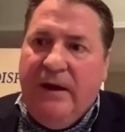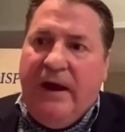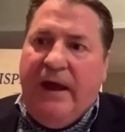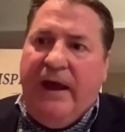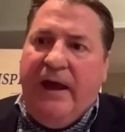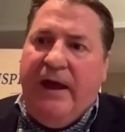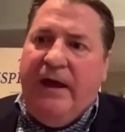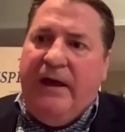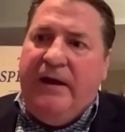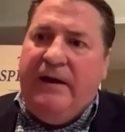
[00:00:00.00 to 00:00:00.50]

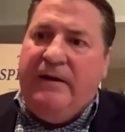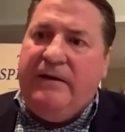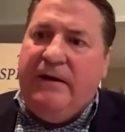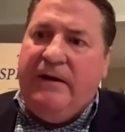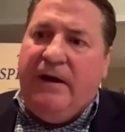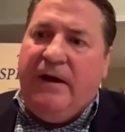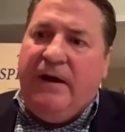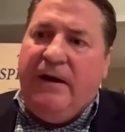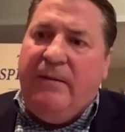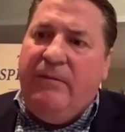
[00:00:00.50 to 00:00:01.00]
and
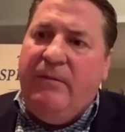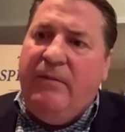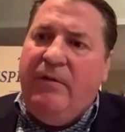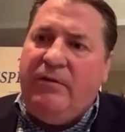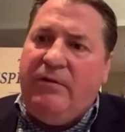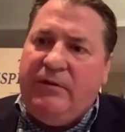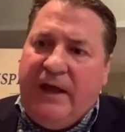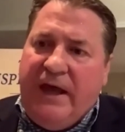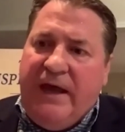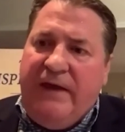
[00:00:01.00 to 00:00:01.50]
um,
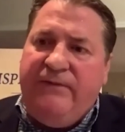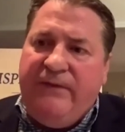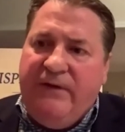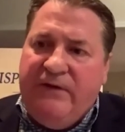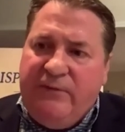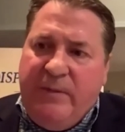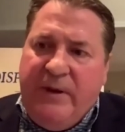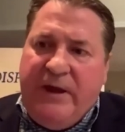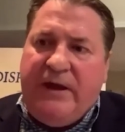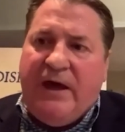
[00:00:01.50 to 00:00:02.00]
life
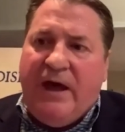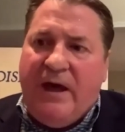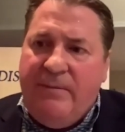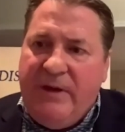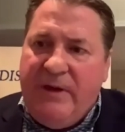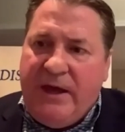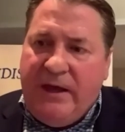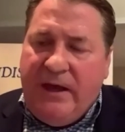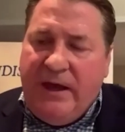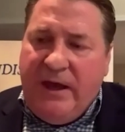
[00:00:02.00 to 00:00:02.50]
is
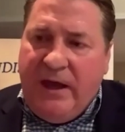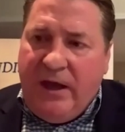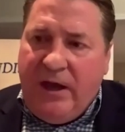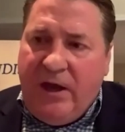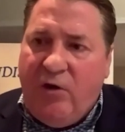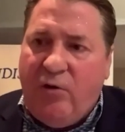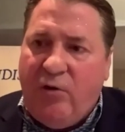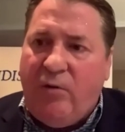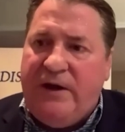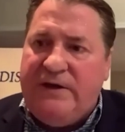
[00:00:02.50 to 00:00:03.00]
becoming
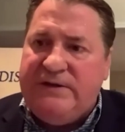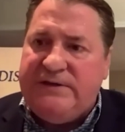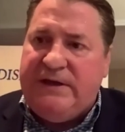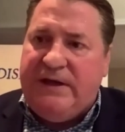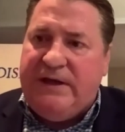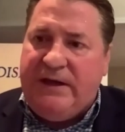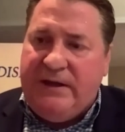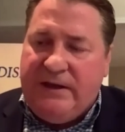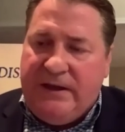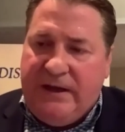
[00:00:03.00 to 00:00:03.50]

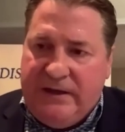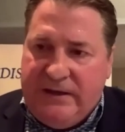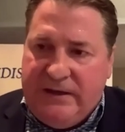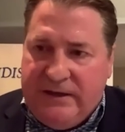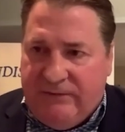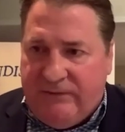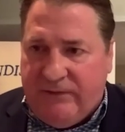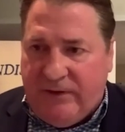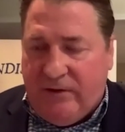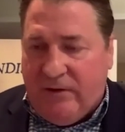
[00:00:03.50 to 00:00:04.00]
increasingly
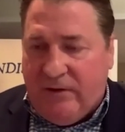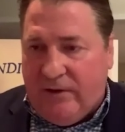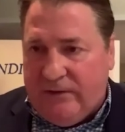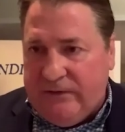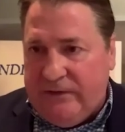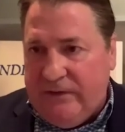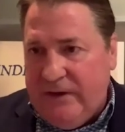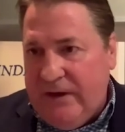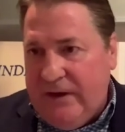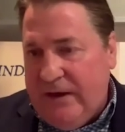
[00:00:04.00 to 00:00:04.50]
difficult.
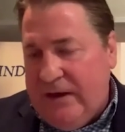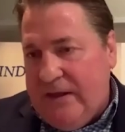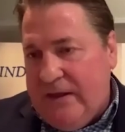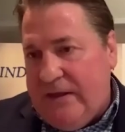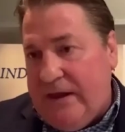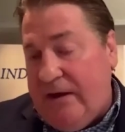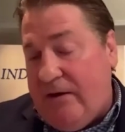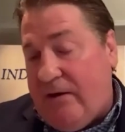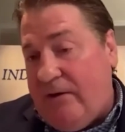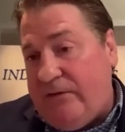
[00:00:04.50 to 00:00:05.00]

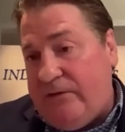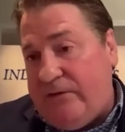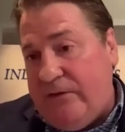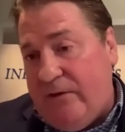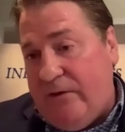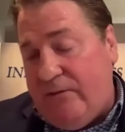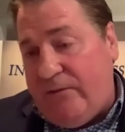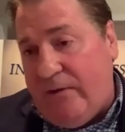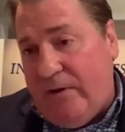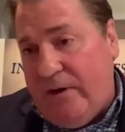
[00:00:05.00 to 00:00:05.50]
They
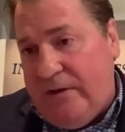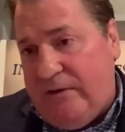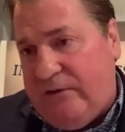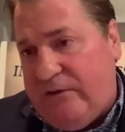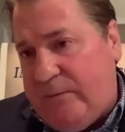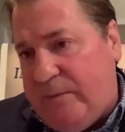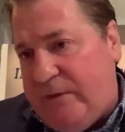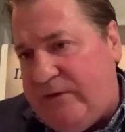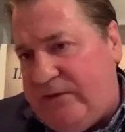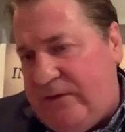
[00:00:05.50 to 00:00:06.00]
also, for
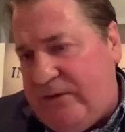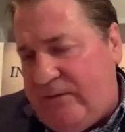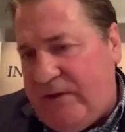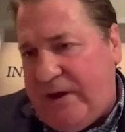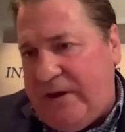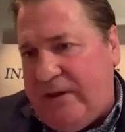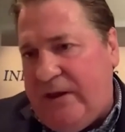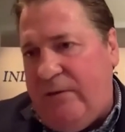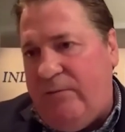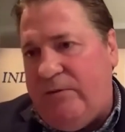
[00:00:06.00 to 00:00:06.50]

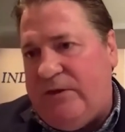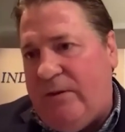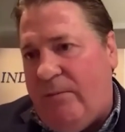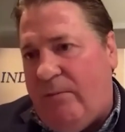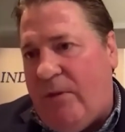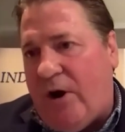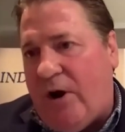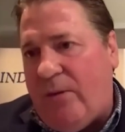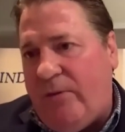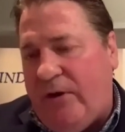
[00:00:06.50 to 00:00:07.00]
specifically with the
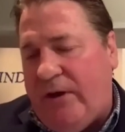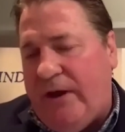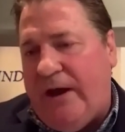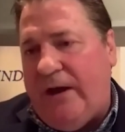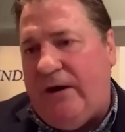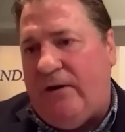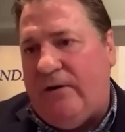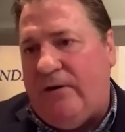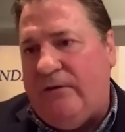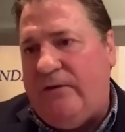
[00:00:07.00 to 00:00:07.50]

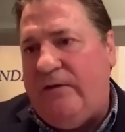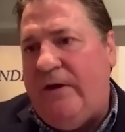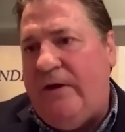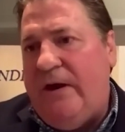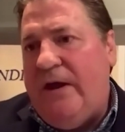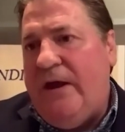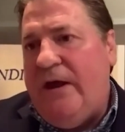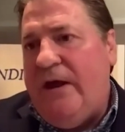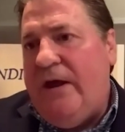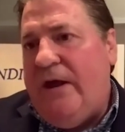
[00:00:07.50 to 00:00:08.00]
marbleheaders,
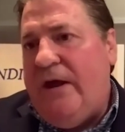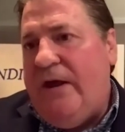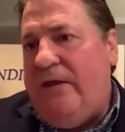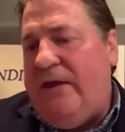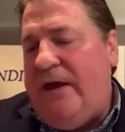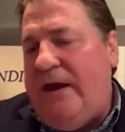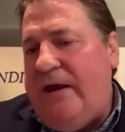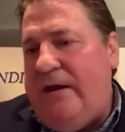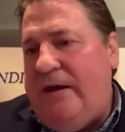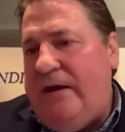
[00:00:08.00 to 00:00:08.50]

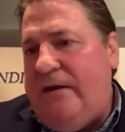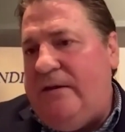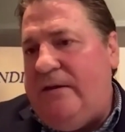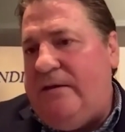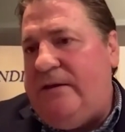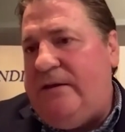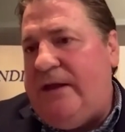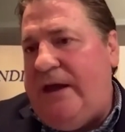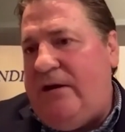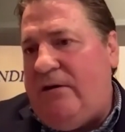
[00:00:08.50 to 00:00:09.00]
they
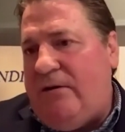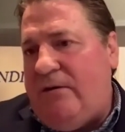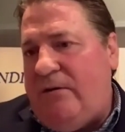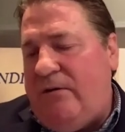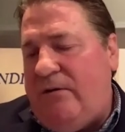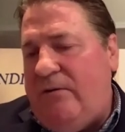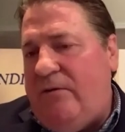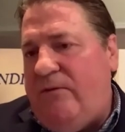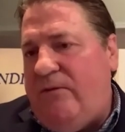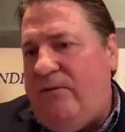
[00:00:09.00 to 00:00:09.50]

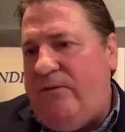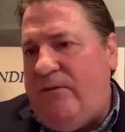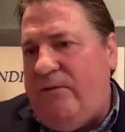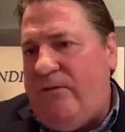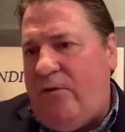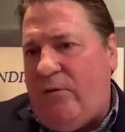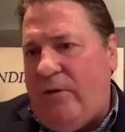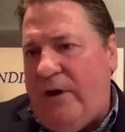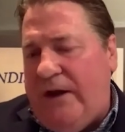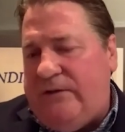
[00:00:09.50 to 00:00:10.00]
later
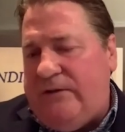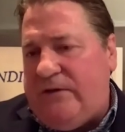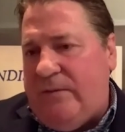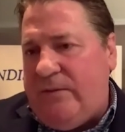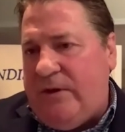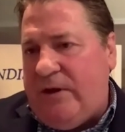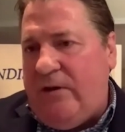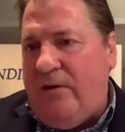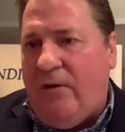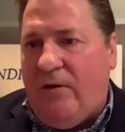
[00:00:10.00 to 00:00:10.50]
create
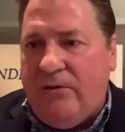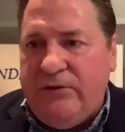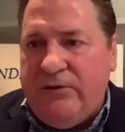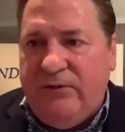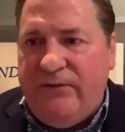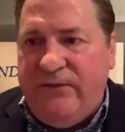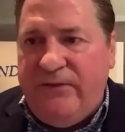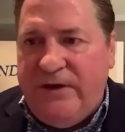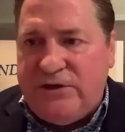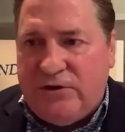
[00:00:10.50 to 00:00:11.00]
something called the
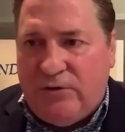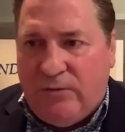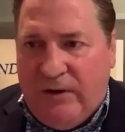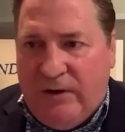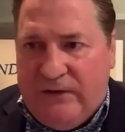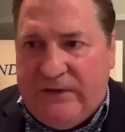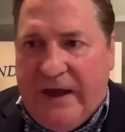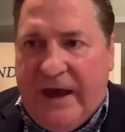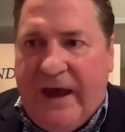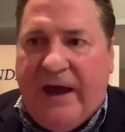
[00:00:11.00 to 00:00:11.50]

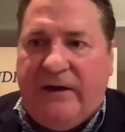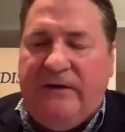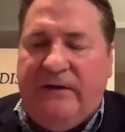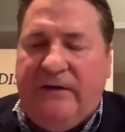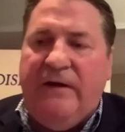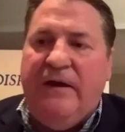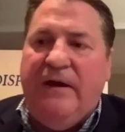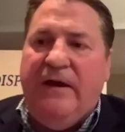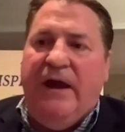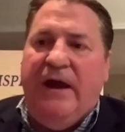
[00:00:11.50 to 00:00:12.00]
Fisheries Act.
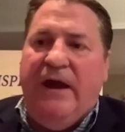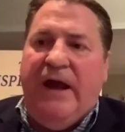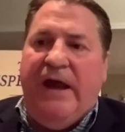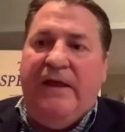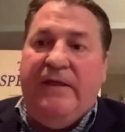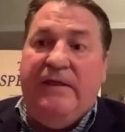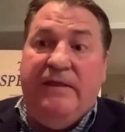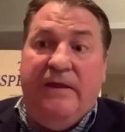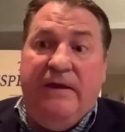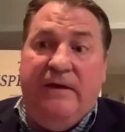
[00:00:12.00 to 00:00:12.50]

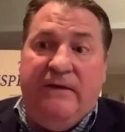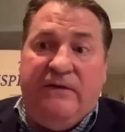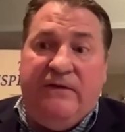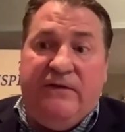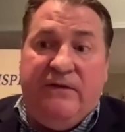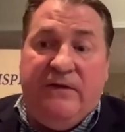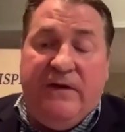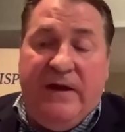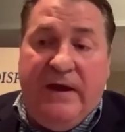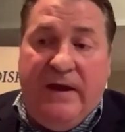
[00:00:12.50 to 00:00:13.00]
And
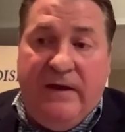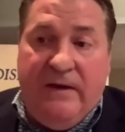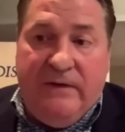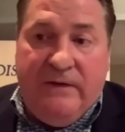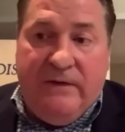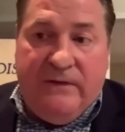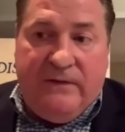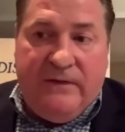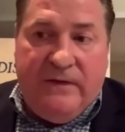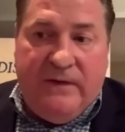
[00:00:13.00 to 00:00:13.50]
this
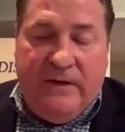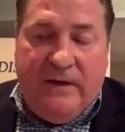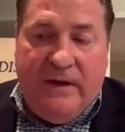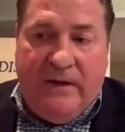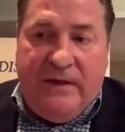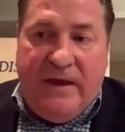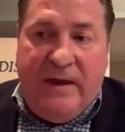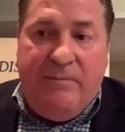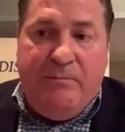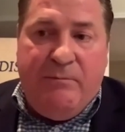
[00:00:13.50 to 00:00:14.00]
is,
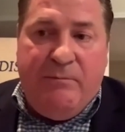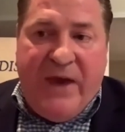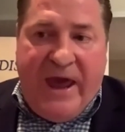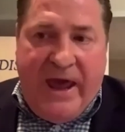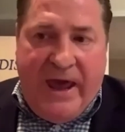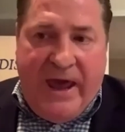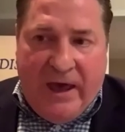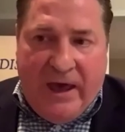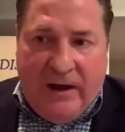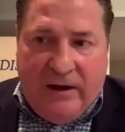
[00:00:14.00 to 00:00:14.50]
they
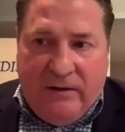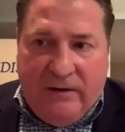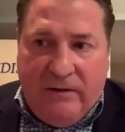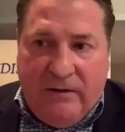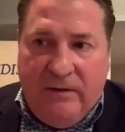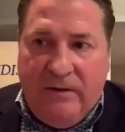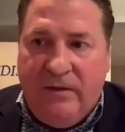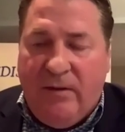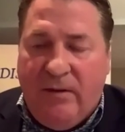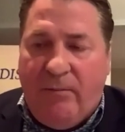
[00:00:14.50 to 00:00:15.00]
ban
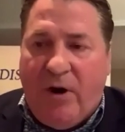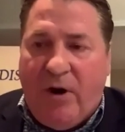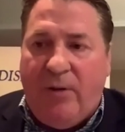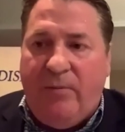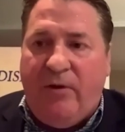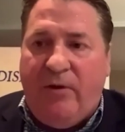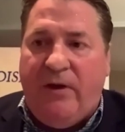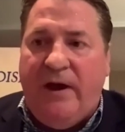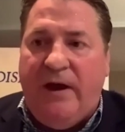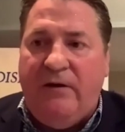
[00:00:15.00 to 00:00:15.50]
the
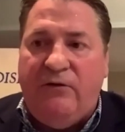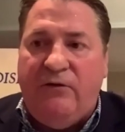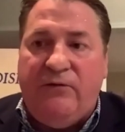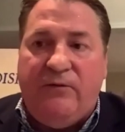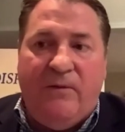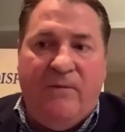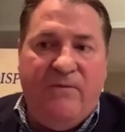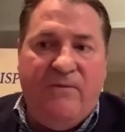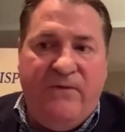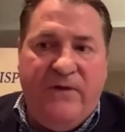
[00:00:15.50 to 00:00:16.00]
marbleheaders
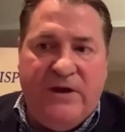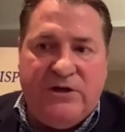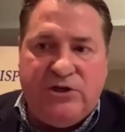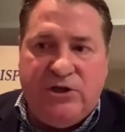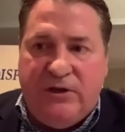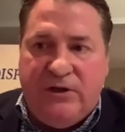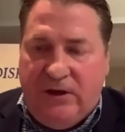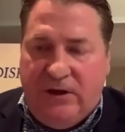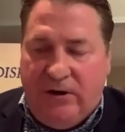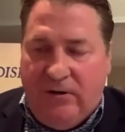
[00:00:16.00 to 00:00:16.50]
from
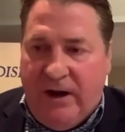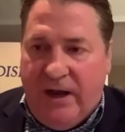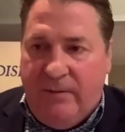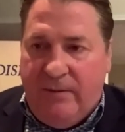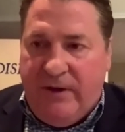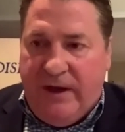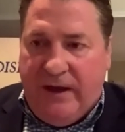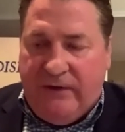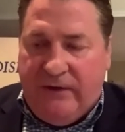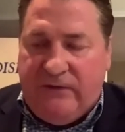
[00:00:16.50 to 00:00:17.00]
fishing the Grand
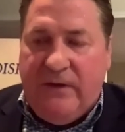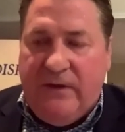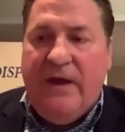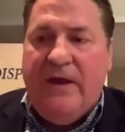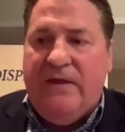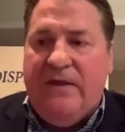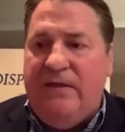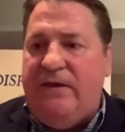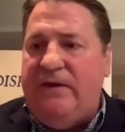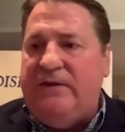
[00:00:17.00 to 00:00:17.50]
Banks.
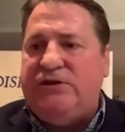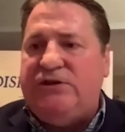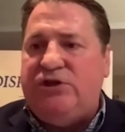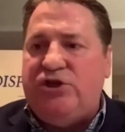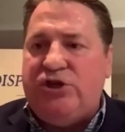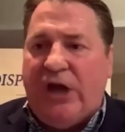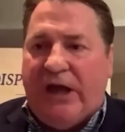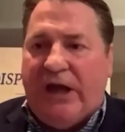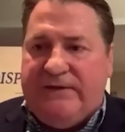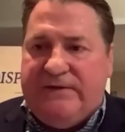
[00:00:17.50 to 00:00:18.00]
This
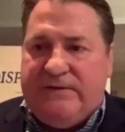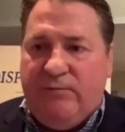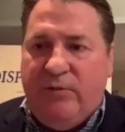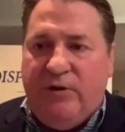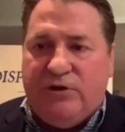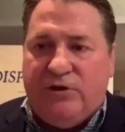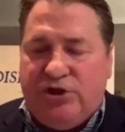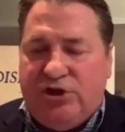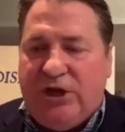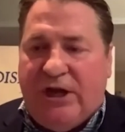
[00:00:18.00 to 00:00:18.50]
shuts,
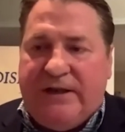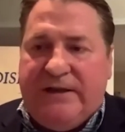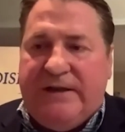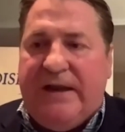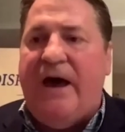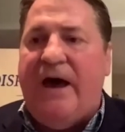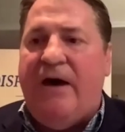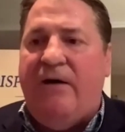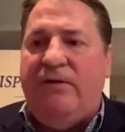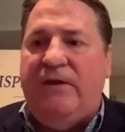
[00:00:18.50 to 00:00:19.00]
will shut
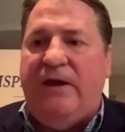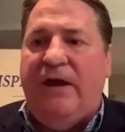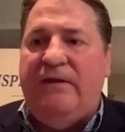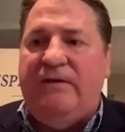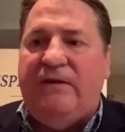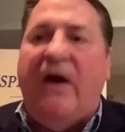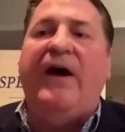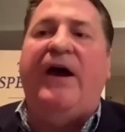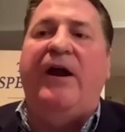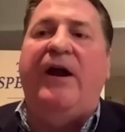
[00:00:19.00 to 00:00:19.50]
down the
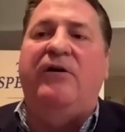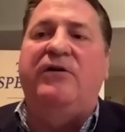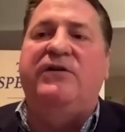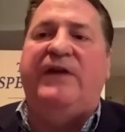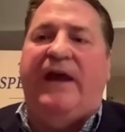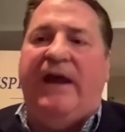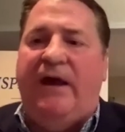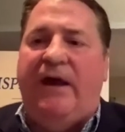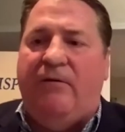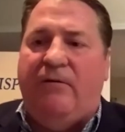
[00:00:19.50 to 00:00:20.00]
entire
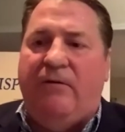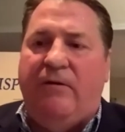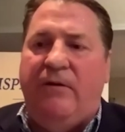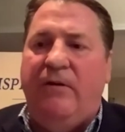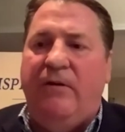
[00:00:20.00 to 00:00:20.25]
town.